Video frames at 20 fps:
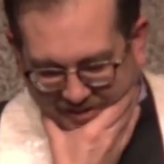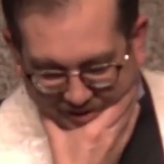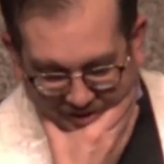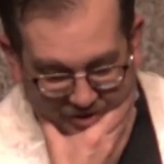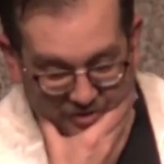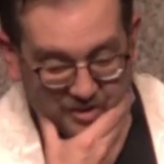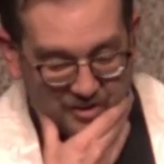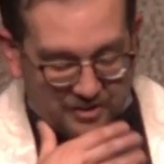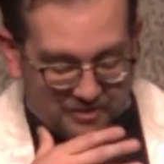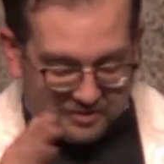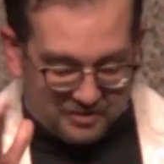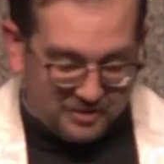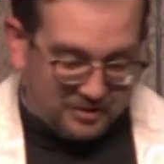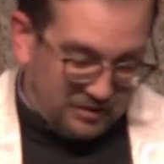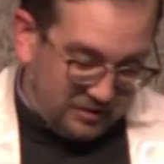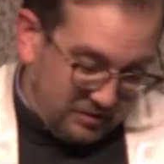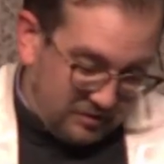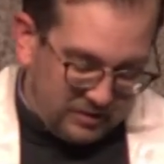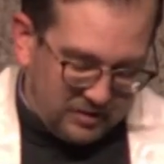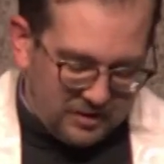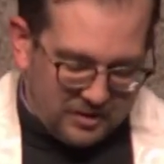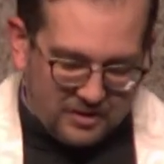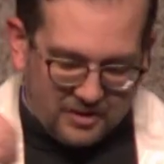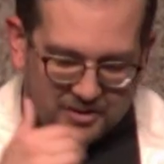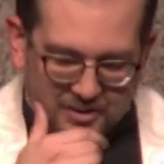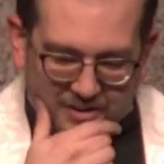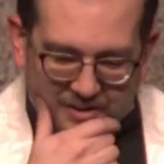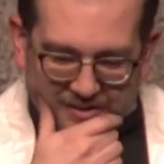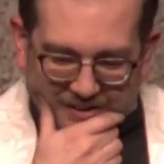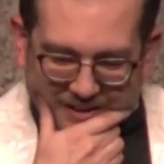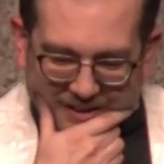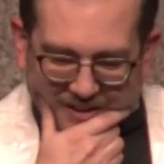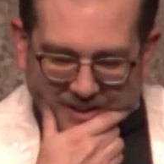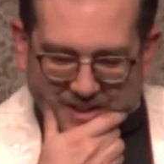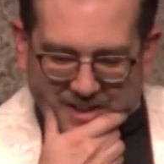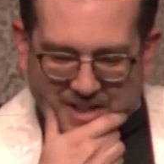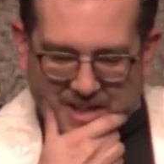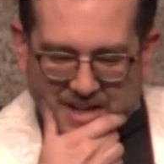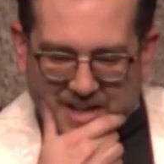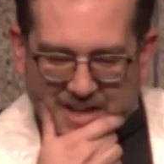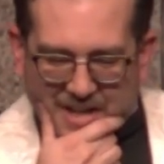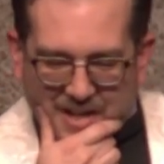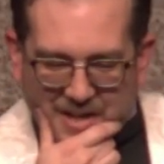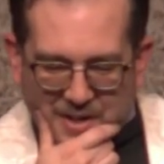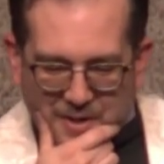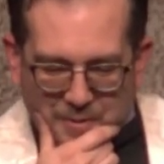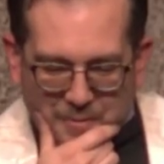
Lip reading: Okay. All right.